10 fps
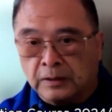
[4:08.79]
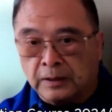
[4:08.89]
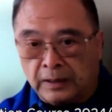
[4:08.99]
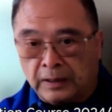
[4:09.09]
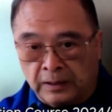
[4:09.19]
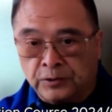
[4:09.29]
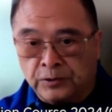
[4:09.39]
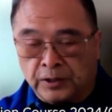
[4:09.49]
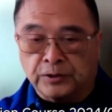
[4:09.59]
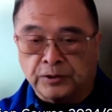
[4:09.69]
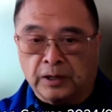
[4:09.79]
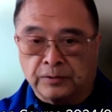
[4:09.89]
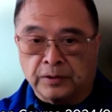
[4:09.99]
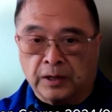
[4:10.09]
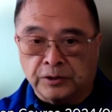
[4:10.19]
in Sun Style
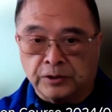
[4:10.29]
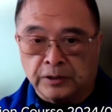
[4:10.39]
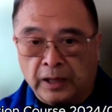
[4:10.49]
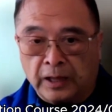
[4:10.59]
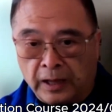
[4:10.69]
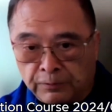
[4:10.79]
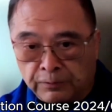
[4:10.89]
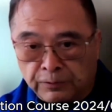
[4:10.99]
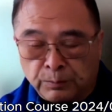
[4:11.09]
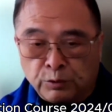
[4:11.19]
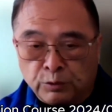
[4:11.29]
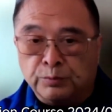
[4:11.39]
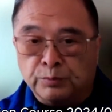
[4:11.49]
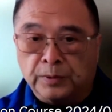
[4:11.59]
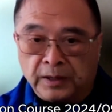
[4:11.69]
Tai Chi, every
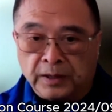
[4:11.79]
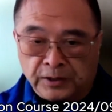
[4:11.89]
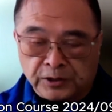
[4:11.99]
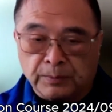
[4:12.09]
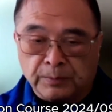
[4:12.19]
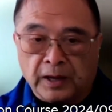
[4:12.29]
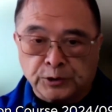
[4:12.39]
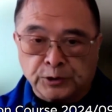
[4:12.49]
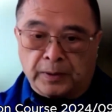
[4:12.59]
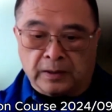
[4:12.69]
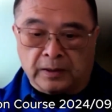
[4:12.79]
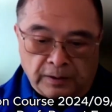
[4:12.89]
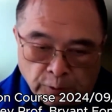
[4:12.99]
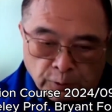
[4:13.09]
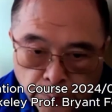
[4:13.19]
movement has some aspect of
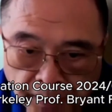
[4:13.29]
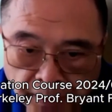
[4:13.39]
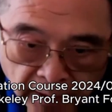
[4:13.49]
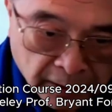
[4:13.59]
opening and